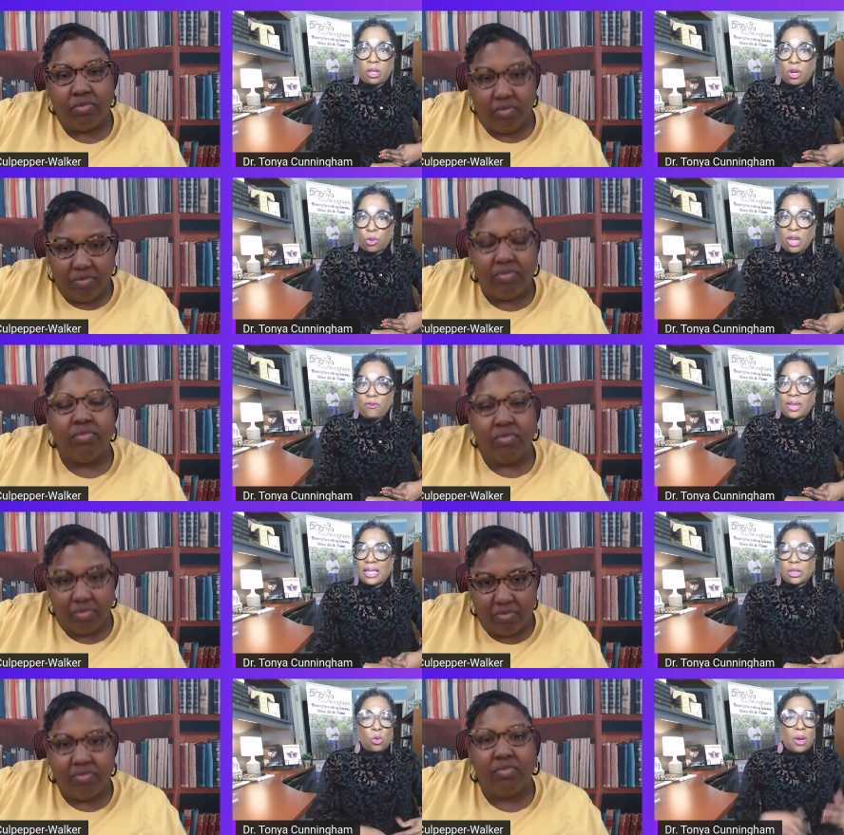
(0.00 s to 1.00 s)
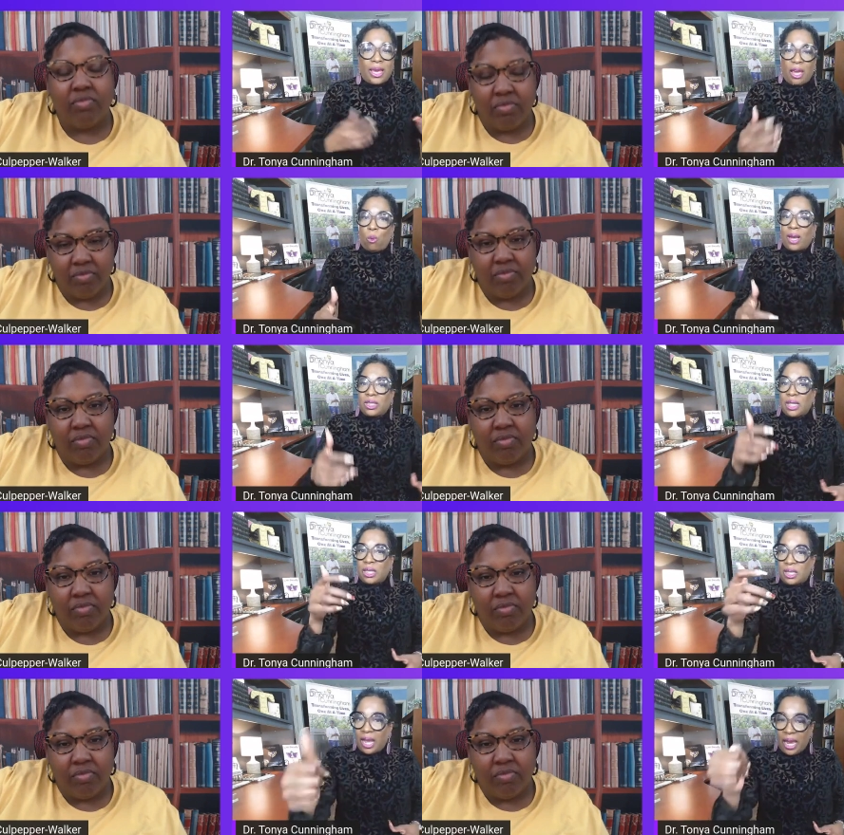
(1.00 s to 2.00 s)
Speaker 1: the grief, and I said, oh, I can't watch that
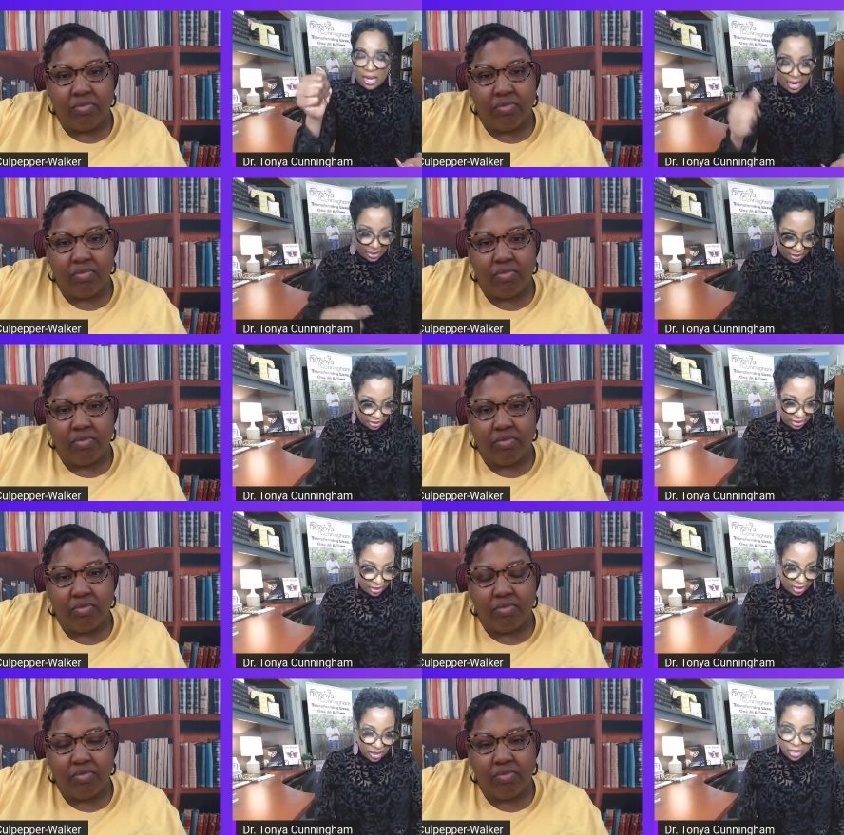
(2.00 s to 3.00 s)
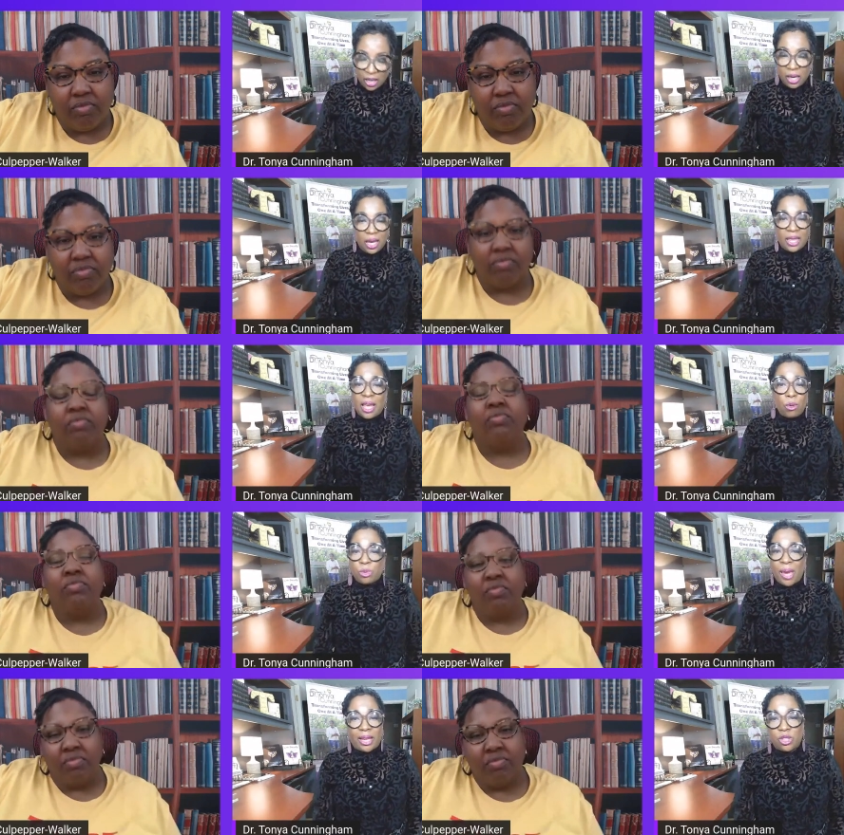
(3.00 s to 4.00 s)
today, and I had to click it, and mm-hmm. that was
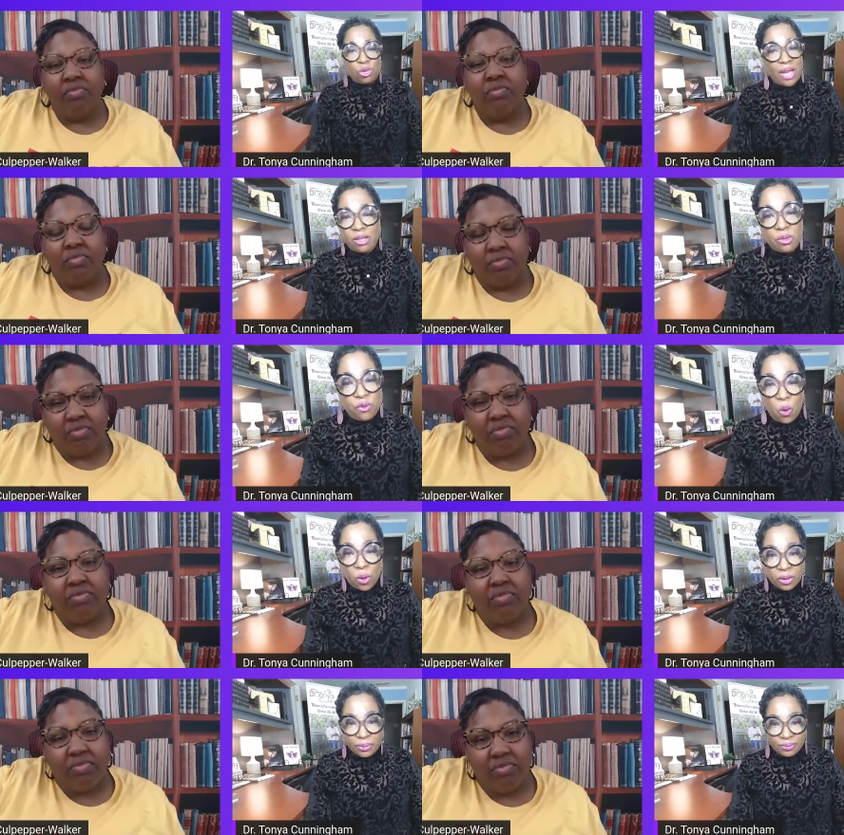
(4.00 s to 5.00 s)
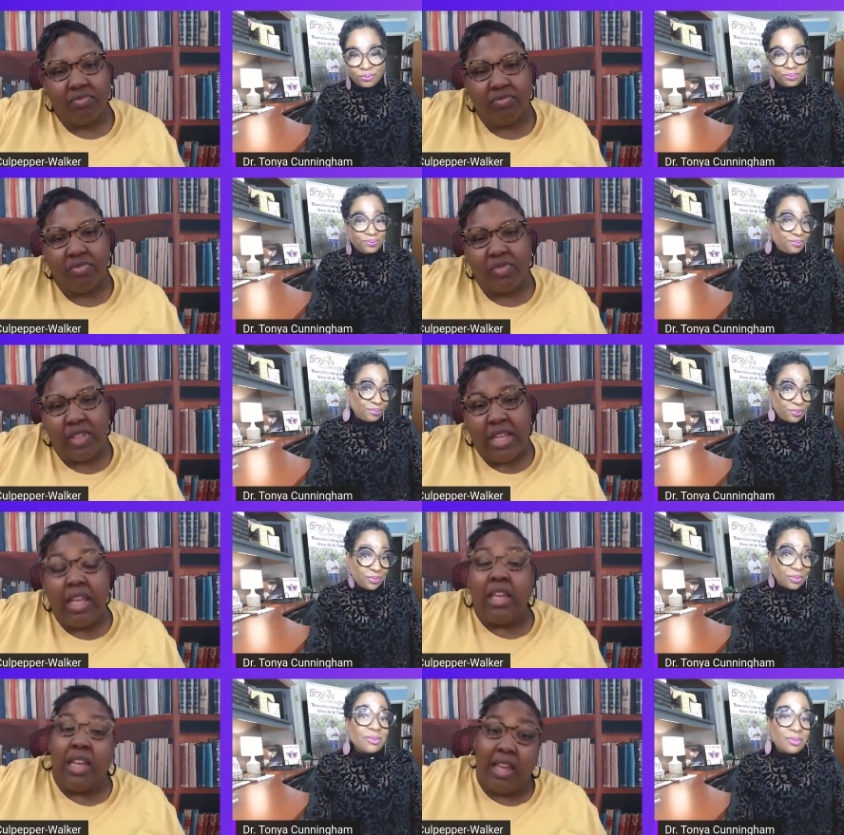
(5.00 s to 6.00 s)
back in 2004.
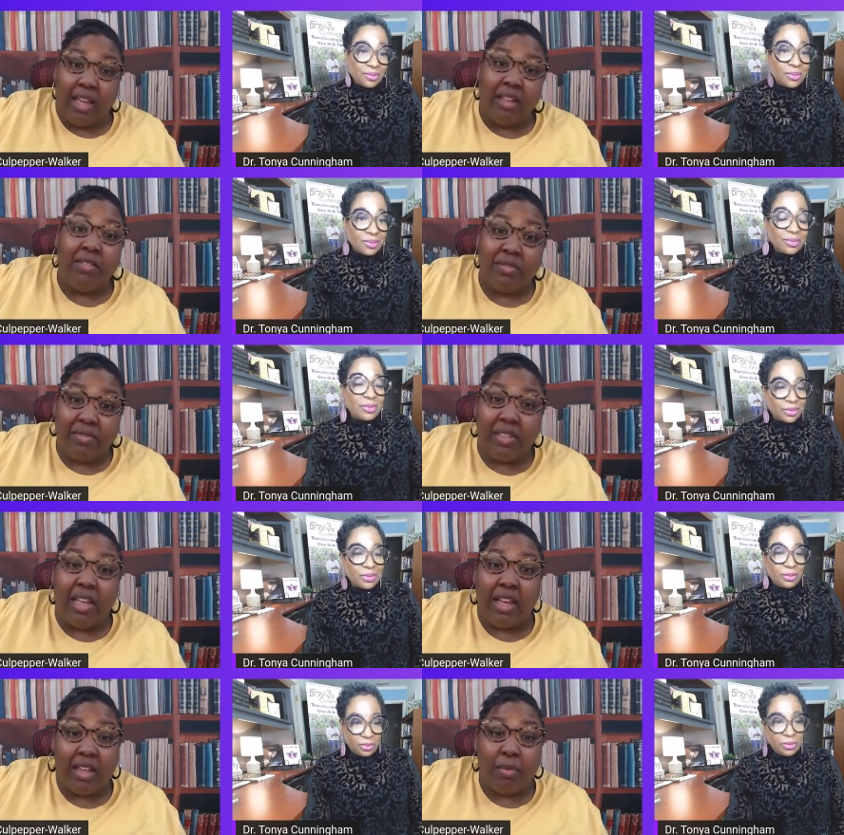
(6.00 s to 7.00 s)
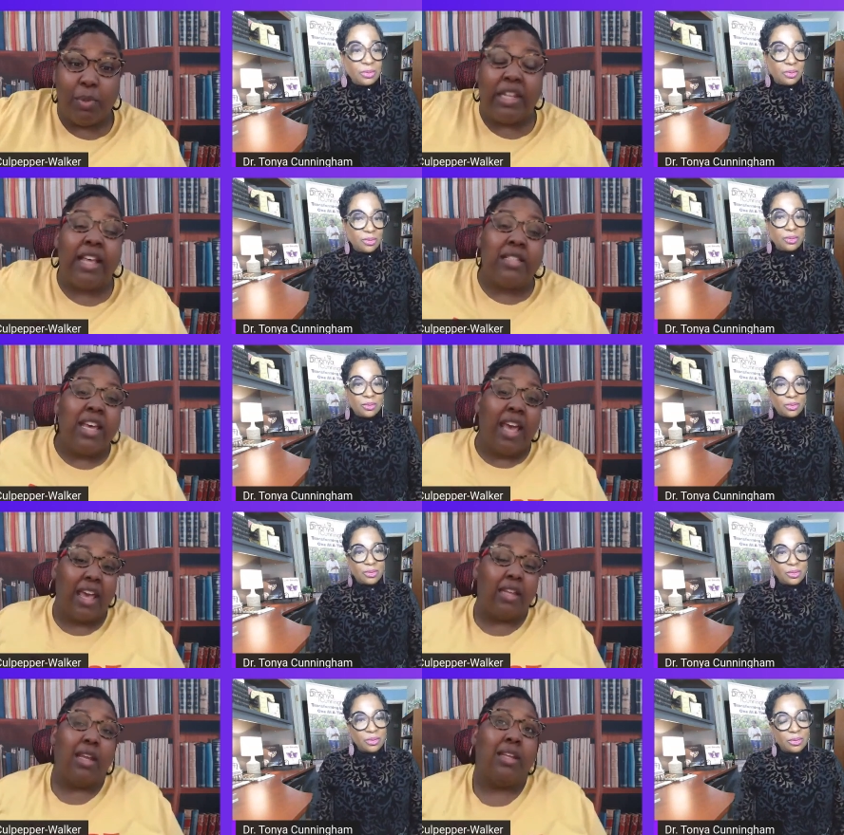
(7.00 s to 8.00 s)
Speaker 2: Yeah, yeah, mm-hmm. but that's
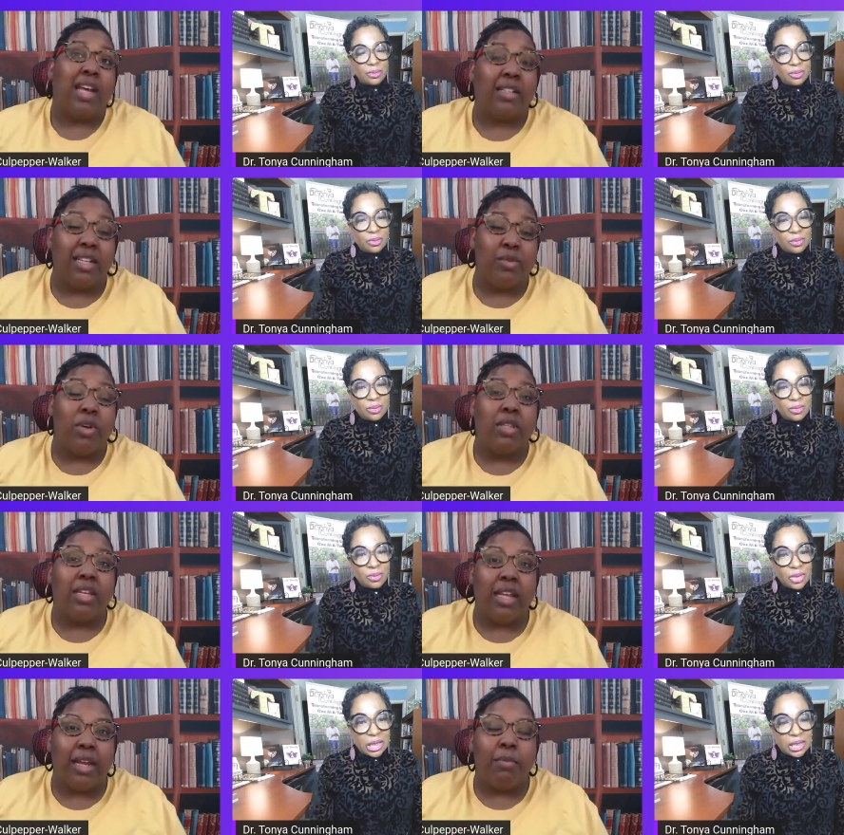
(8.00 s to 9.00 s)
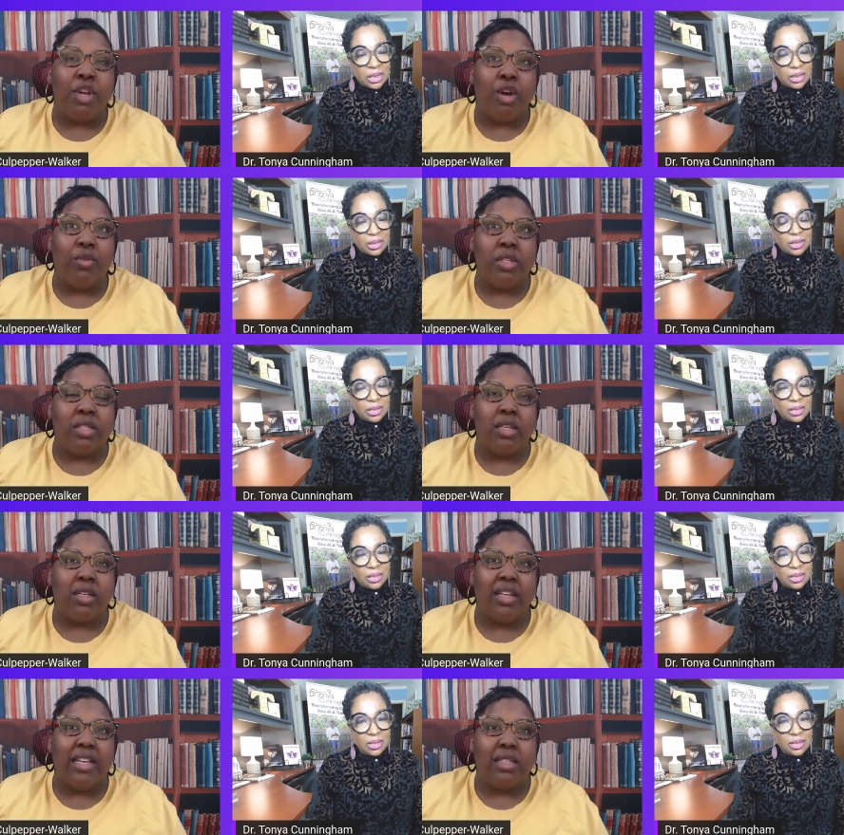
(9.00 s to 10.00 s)
and and doc, that's one thing that I'm noticing
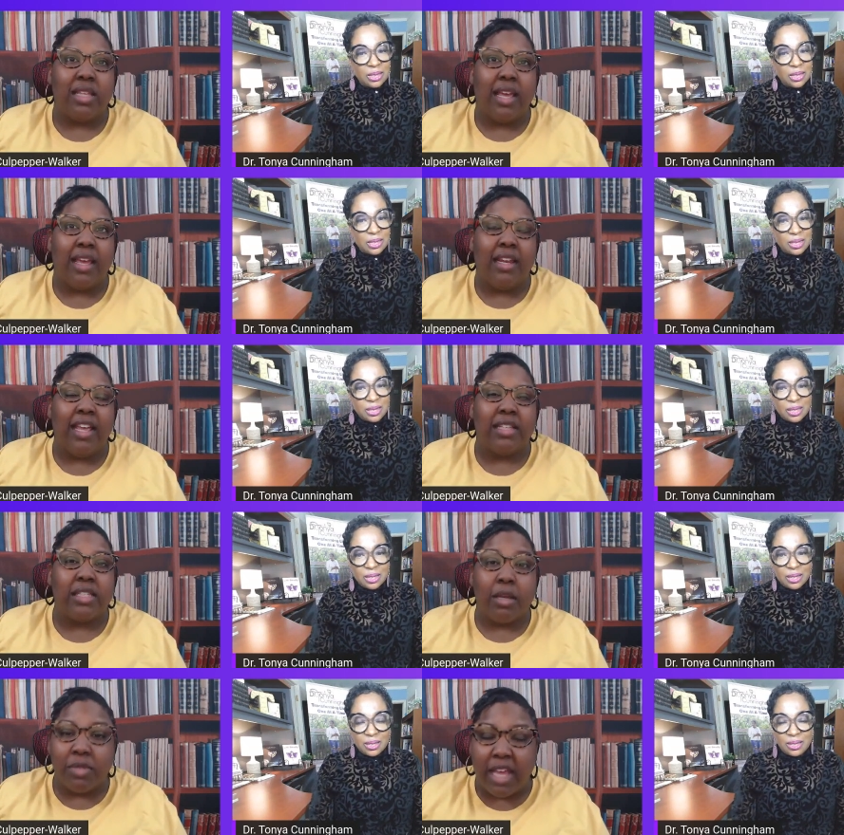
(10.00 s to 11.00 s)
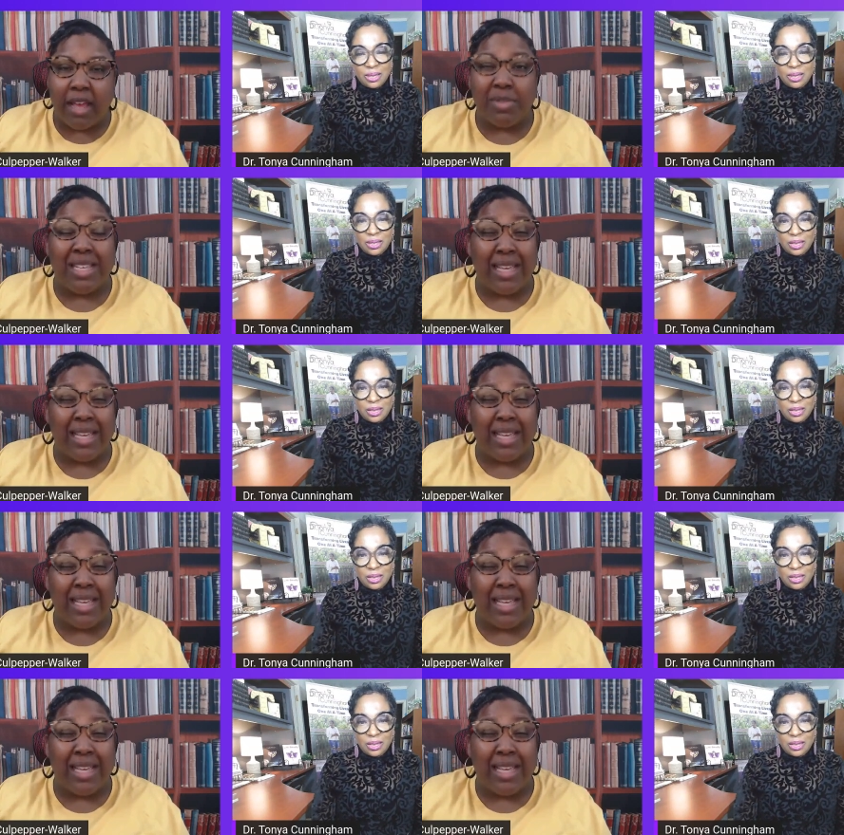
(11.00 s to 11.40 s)
is that sometimes it